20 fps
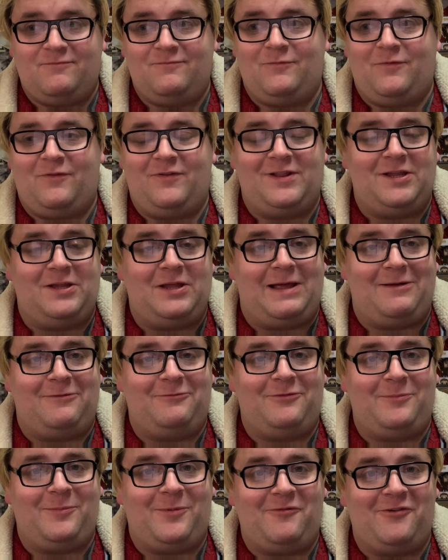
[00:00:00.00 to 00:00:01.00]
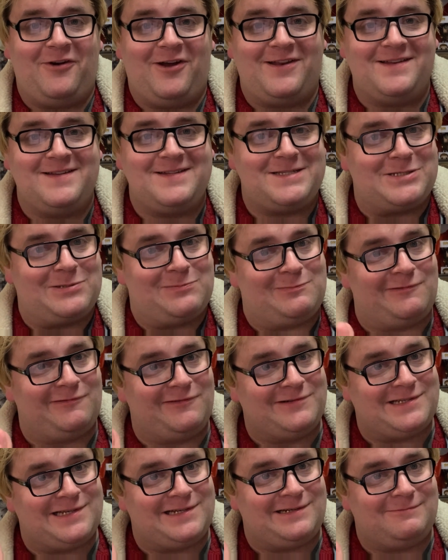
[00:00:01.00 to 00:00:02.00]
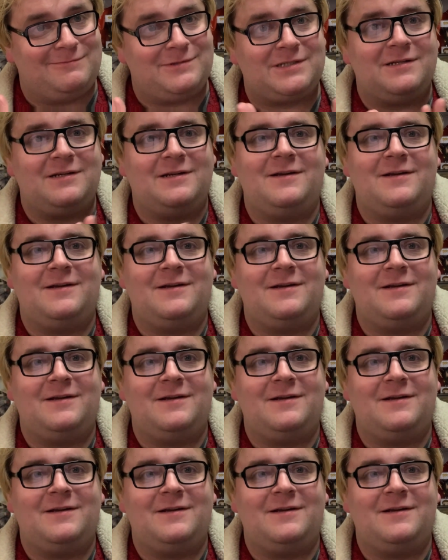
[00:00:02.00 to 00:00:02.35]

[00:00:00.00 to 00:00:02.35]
with a little help from your friends some of the times.